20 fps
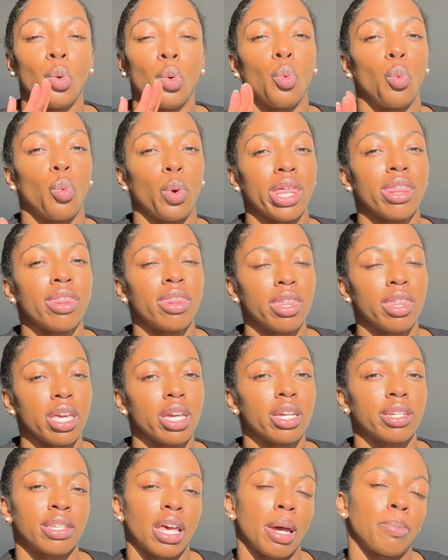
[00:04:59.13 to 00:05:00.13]
with the
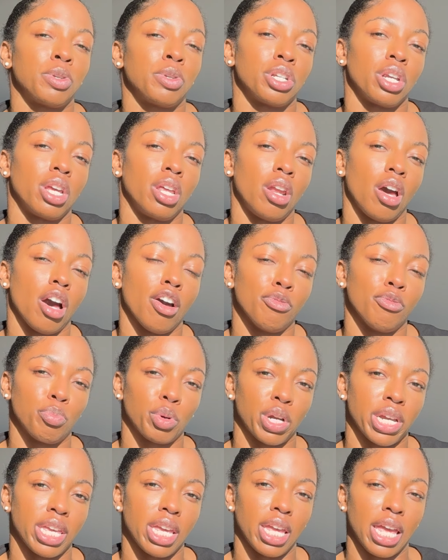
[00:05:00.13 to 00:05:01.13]
exception of
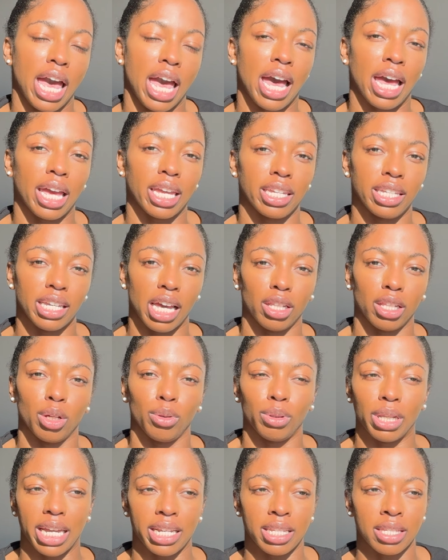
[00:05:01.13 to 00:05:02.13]
braking at yellow
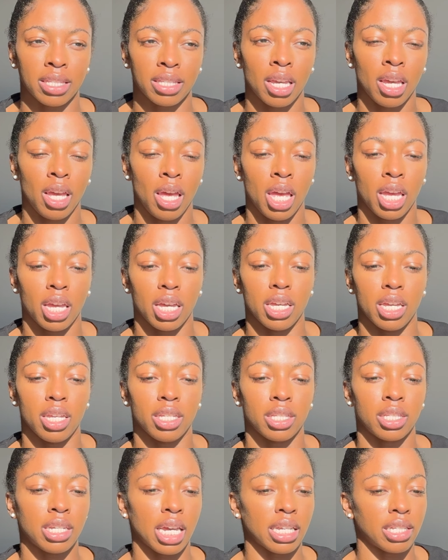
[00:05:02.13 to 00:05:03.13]
lights. Because
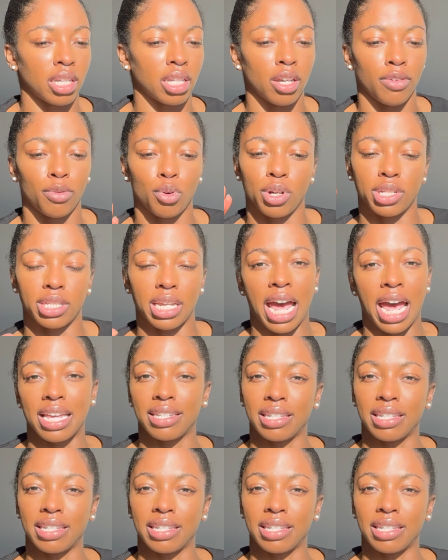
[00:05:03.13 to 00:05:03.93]
Tesla, of course, it has